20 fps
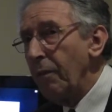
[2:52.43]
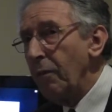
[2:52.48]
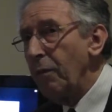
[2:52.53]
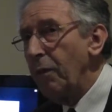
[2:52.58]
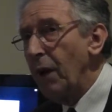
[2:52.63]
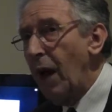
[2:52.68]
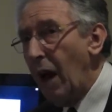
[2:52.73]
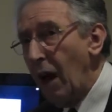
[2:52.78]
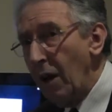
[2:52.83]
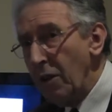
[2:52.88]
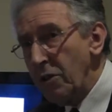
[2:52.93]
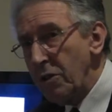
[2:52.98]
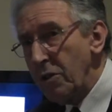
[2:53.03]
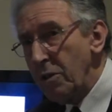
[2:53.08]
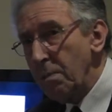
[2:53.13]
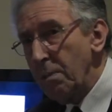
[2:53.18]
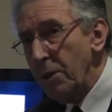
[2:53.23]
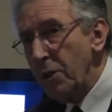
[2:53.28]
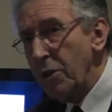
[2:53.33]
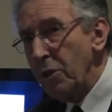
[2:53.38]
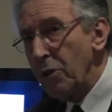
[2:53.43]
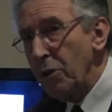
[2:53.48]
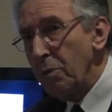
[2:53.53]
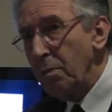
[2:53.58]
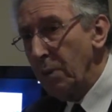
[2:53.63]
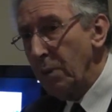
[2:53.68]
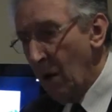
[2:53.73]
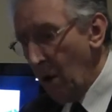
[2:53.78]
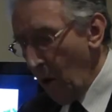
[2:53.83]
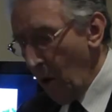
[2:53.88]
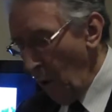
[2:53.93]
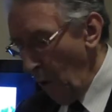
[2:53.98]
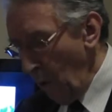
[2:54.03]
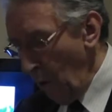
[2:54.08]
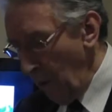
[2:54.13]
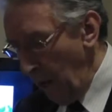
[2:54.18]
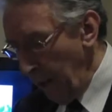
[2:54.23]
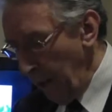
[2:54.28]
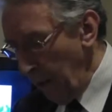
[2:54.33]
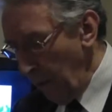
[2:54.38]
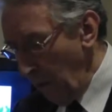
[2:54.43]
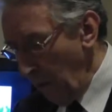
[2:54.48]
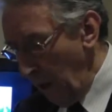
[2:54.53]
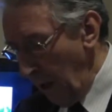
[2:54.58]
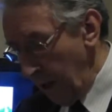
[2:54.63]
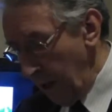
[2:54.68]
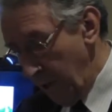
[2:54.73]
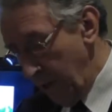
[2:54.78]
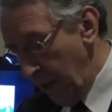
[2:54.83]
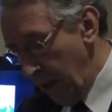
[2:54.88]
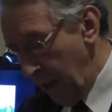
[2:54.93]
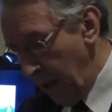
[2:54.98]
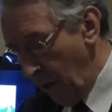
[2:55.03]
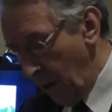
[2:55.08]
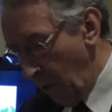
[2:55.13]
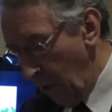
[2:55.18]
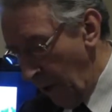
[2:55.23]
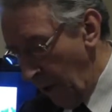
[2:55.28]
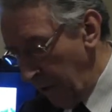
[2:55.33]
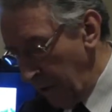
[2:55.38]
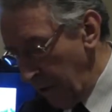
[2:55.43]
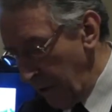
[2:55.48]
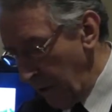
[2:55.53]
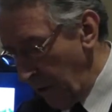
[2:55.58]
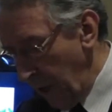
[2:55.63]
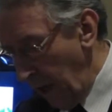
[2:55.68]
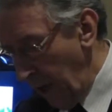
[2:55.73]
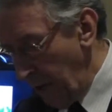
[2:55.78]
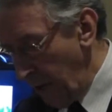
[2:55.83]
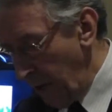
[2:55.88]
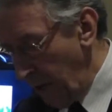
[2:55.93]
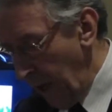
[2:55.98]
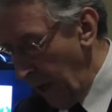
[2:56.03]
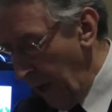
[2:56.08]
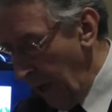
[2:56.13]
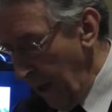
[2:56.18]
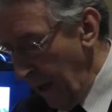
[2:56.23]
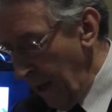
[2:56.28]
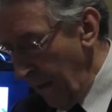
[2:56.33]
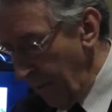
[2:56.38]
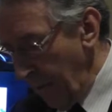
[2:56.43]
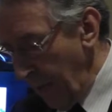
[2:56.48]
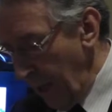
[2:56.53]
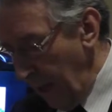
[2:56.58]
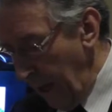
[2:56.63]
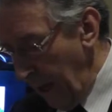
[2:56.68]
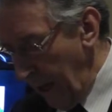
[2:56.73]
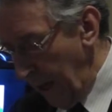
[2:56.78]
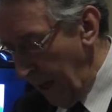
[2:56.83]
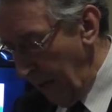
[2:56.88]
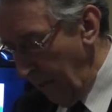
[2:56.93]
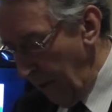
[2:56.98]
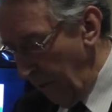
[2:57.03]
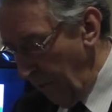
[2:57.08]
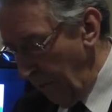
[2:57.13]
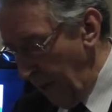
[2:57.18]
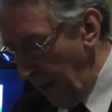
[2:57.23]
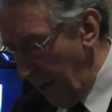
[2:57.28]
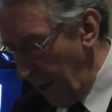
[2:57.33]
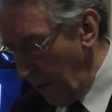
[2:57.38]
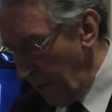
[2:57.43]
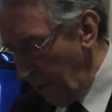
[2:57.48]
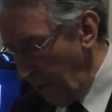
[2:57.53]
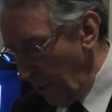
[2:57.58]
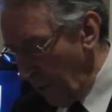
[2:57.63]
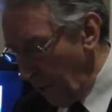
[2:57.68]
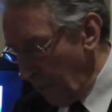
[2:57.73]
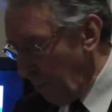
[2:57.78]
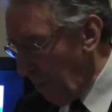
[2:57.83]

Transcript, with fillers: vast submissions from all around the world, certainly all around this country, uh, giving various views.